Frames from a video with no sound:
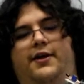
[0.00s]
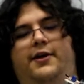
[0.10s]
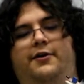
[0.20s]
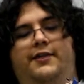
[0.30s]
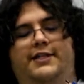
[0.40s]

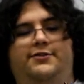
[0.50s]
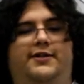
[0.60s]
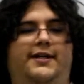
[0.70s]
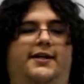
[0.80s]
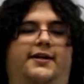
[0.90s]
code that's
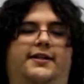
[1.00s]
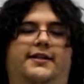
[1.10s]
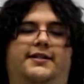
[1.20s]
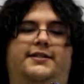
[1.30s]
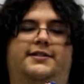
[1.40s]
running on
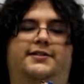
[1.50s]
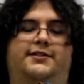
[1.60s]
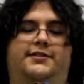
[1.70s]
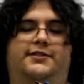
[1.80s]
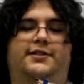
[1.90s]
this
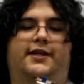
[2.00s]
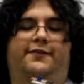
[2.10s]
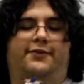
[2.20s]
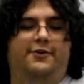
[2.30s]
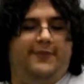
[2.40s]

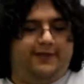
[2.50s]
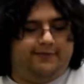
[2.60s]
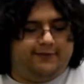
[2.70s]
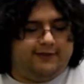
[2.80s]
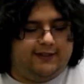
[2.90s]
DF robot
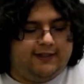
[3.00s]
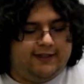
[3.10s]
board,